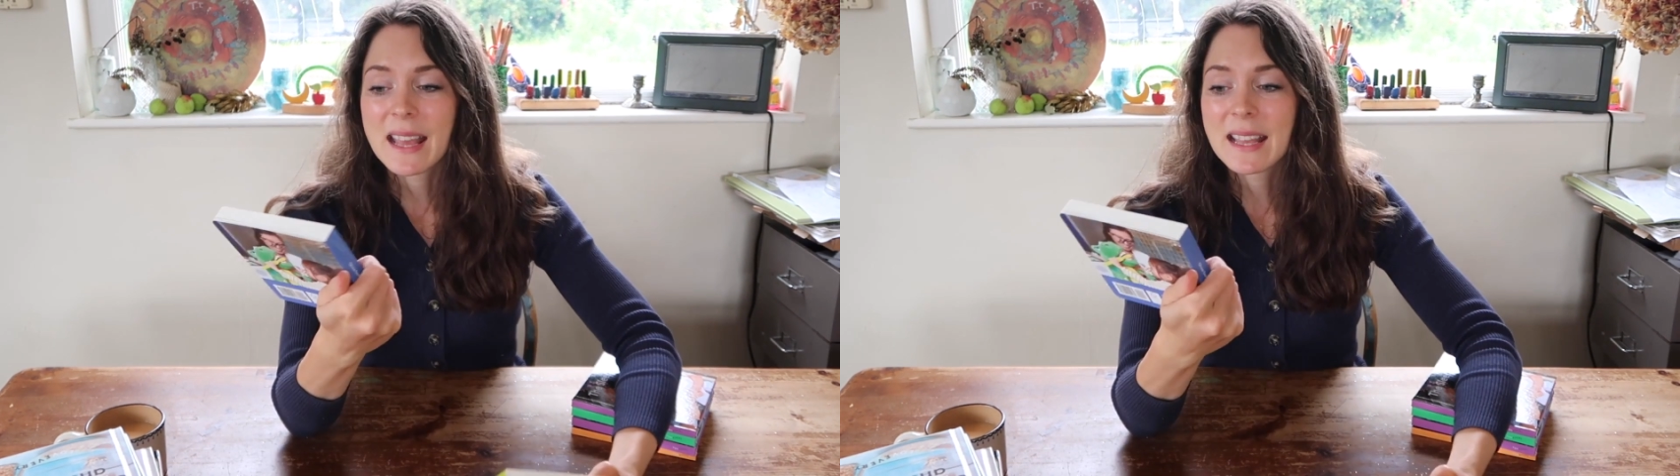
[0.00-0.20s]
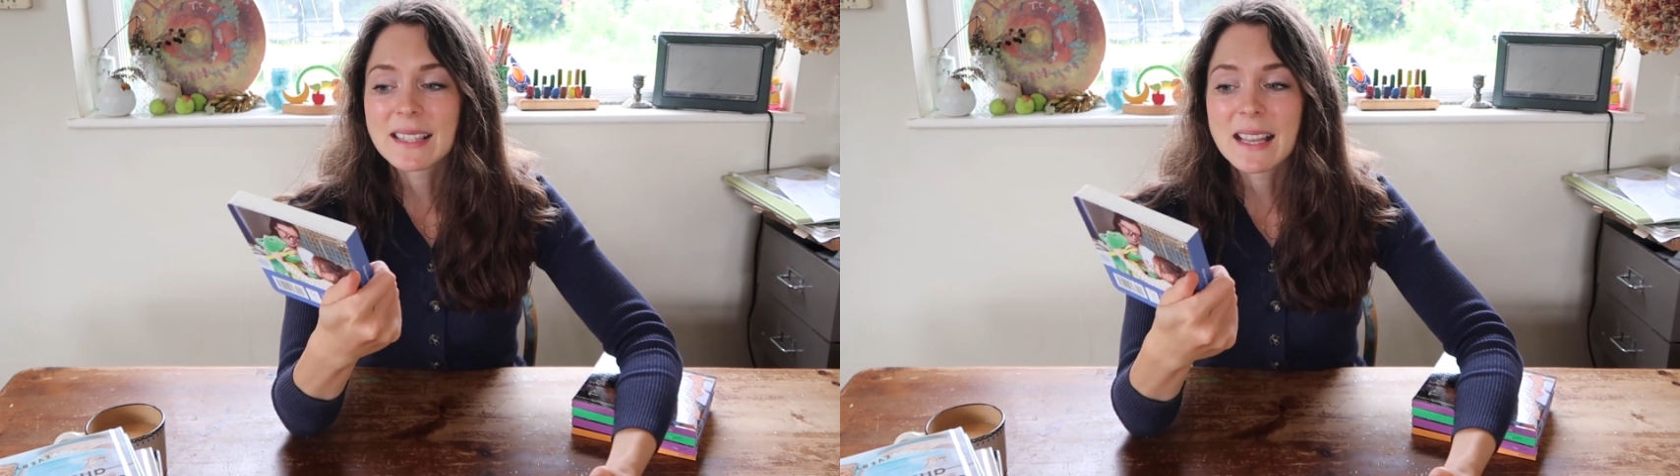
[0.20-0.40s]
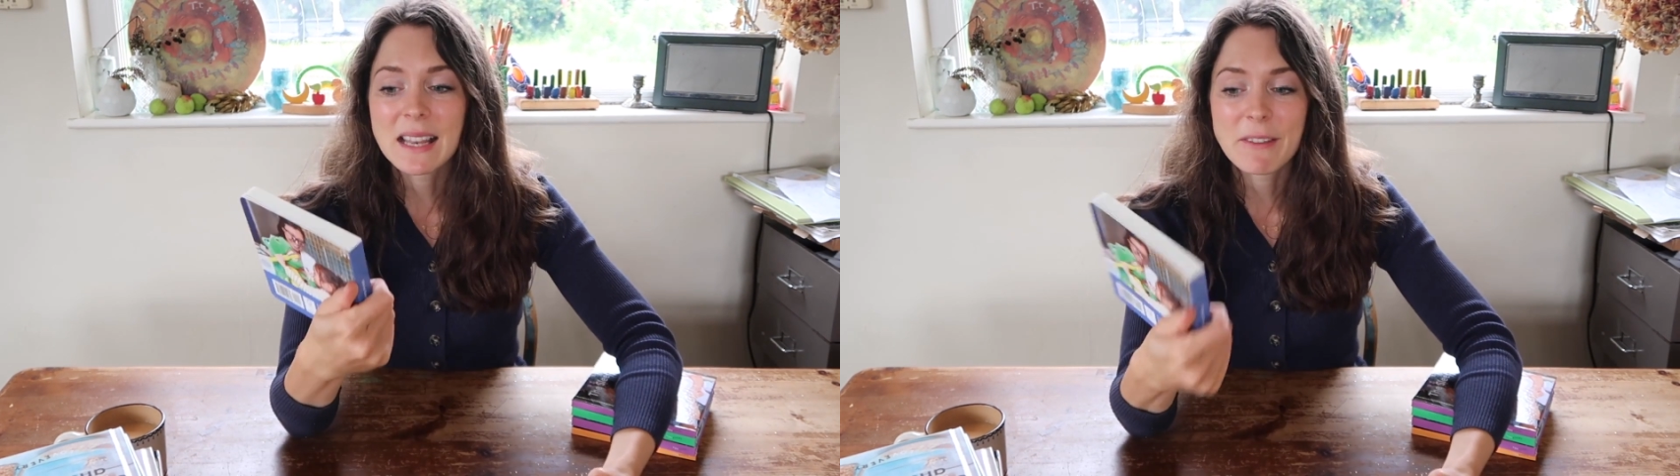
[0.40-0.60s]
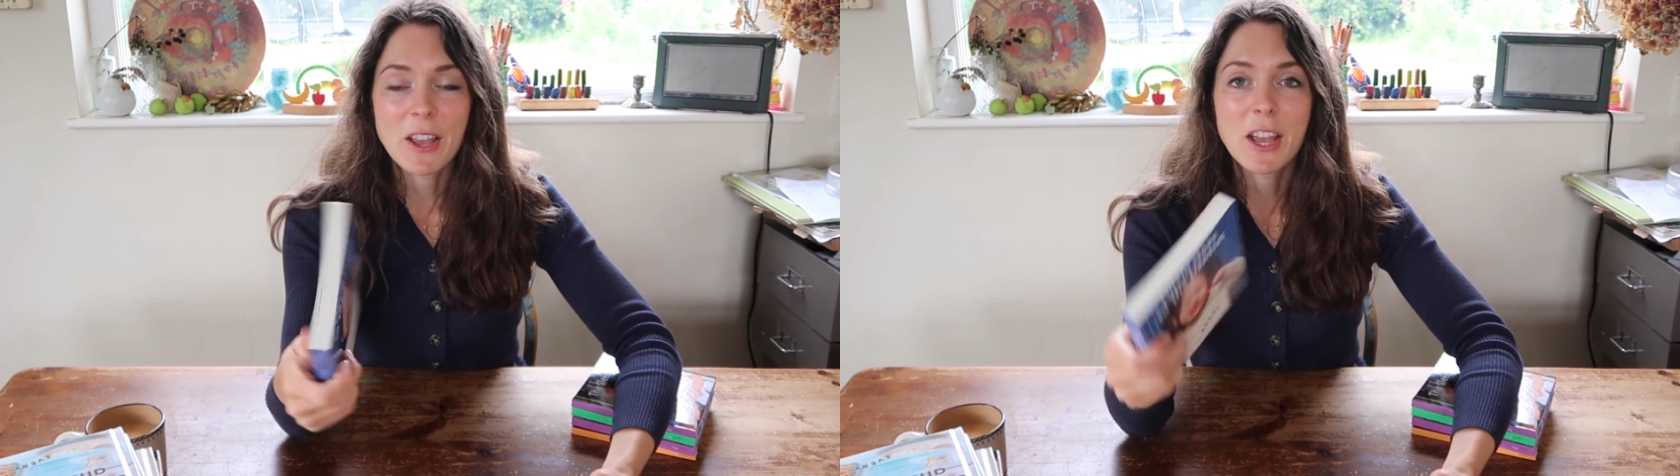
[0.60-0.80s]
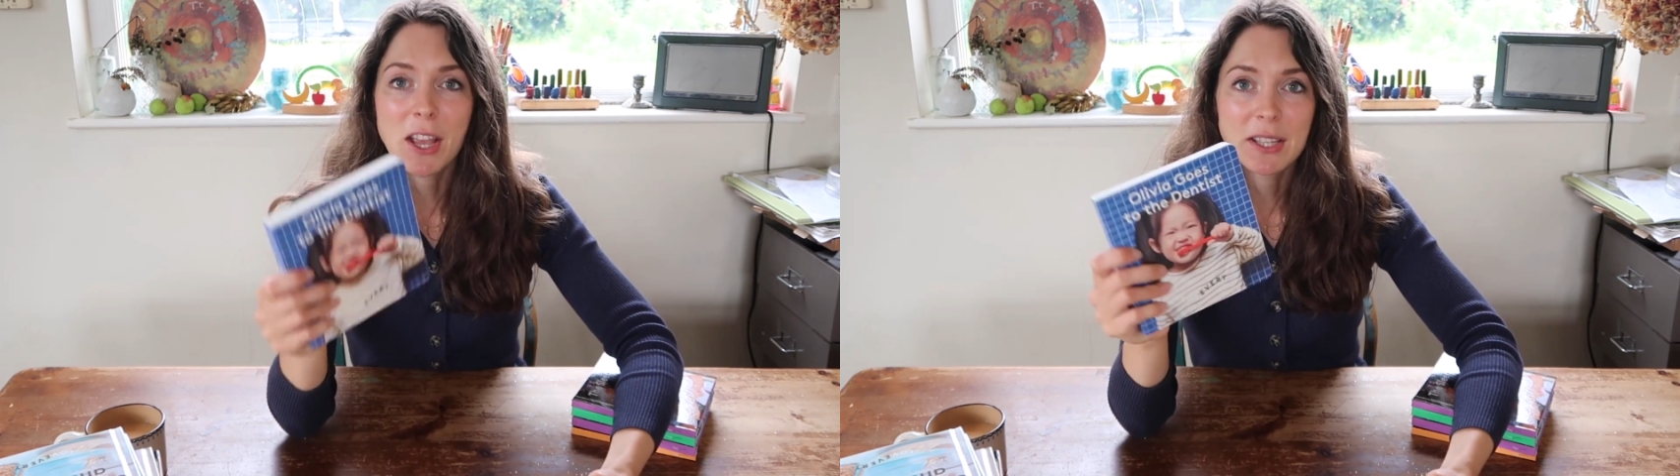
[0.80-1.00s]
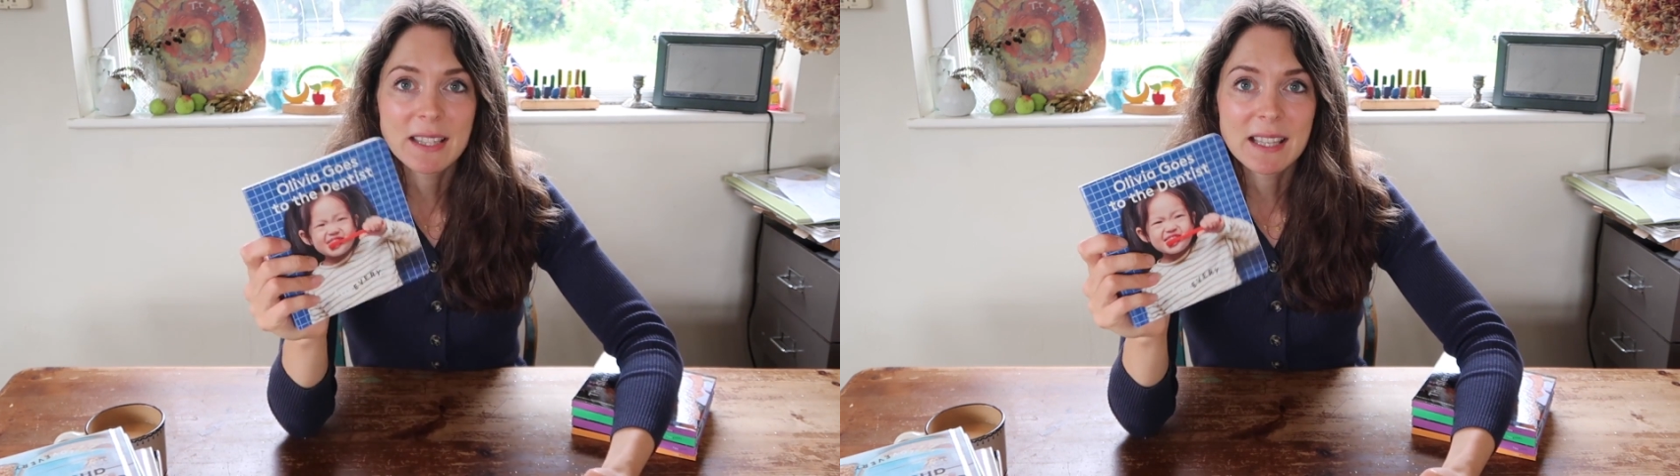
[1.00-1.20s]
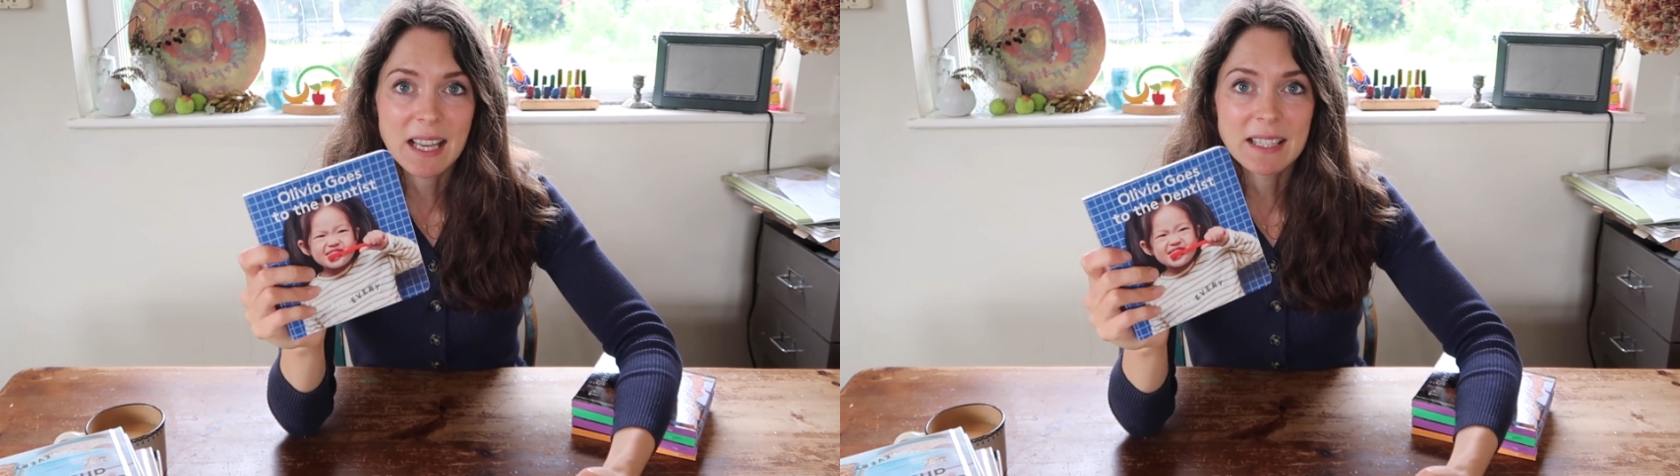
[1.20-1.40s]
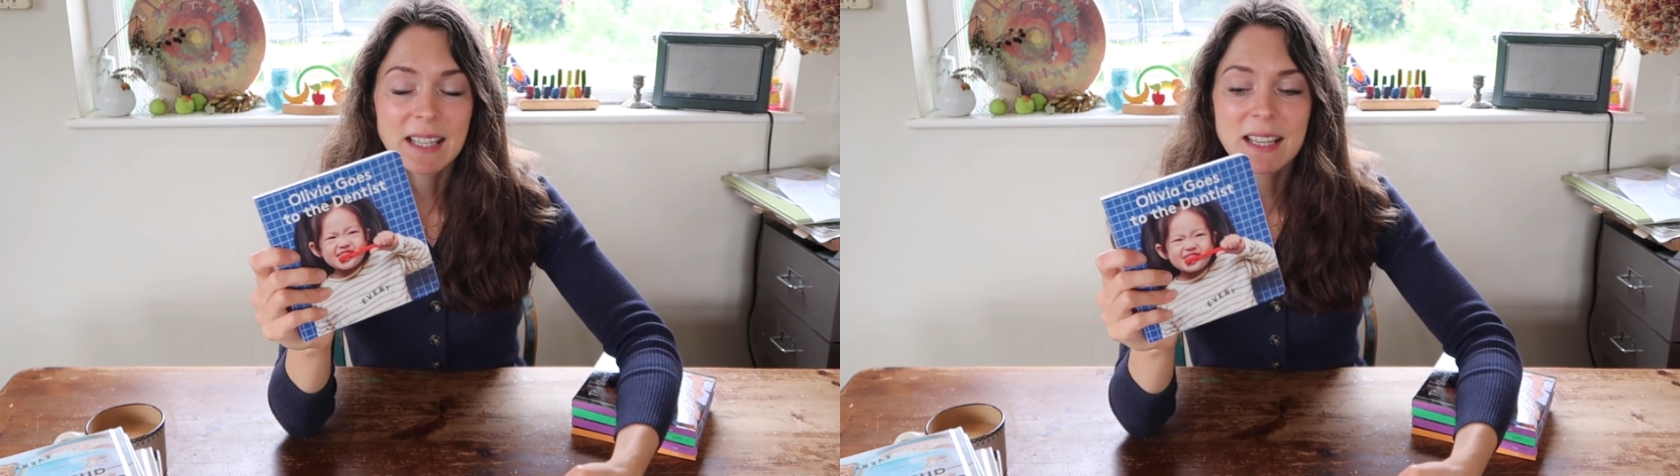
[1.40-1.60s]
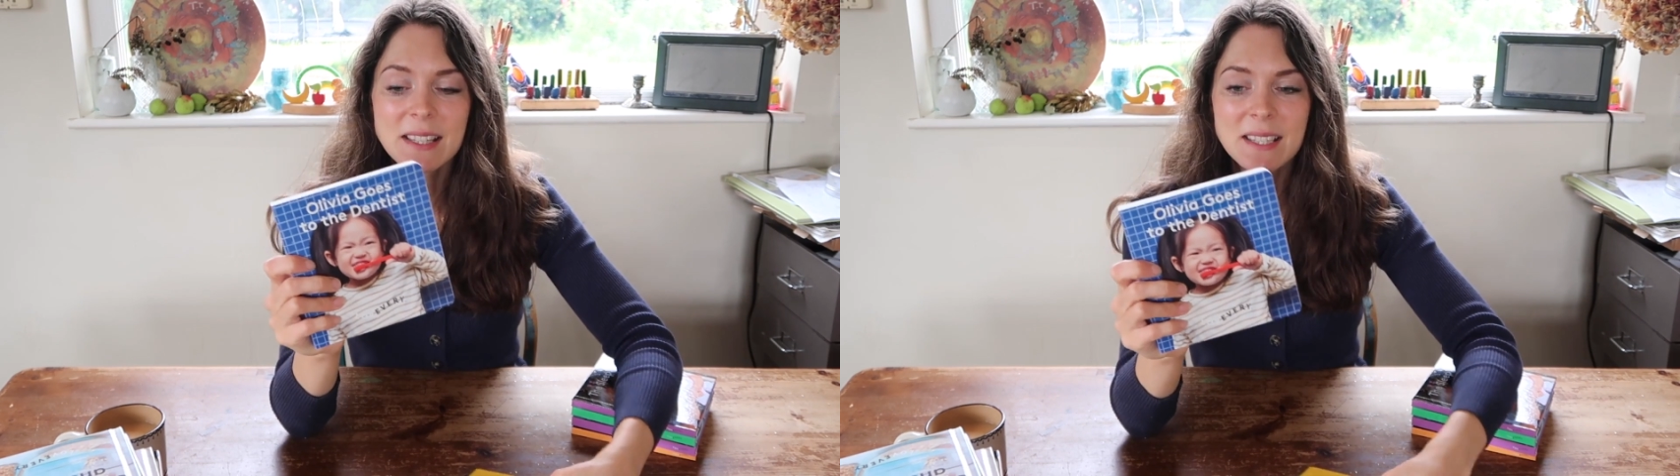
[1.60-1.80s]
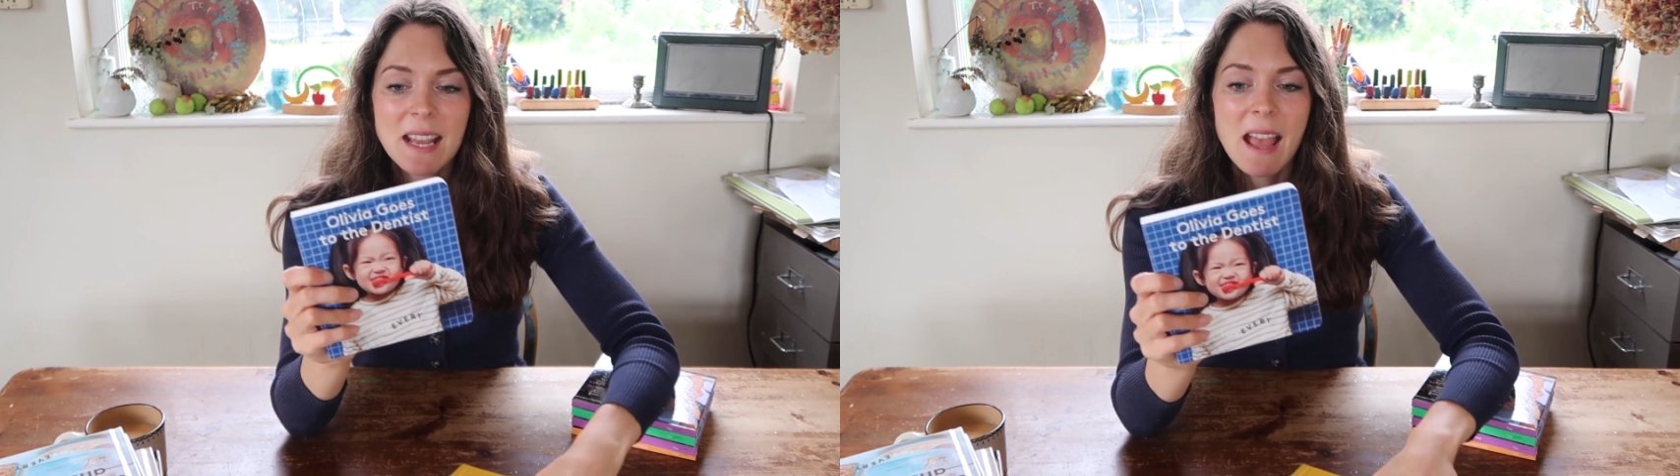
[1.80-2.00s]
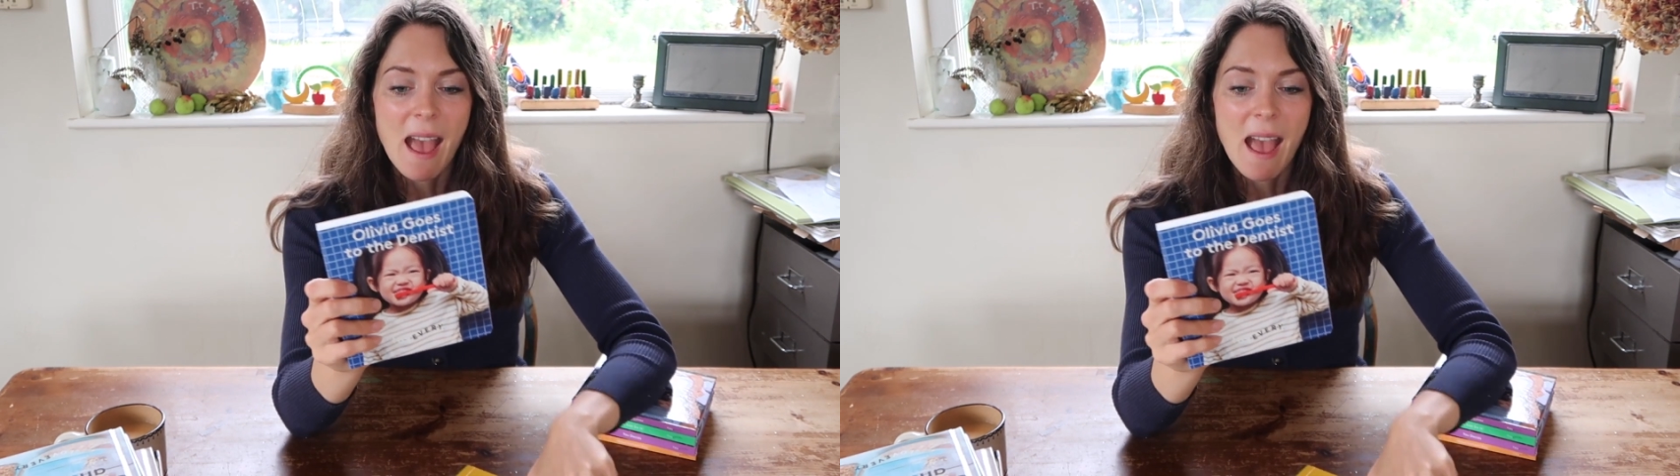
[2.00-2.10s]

It's Olivia Goes to the Dentist.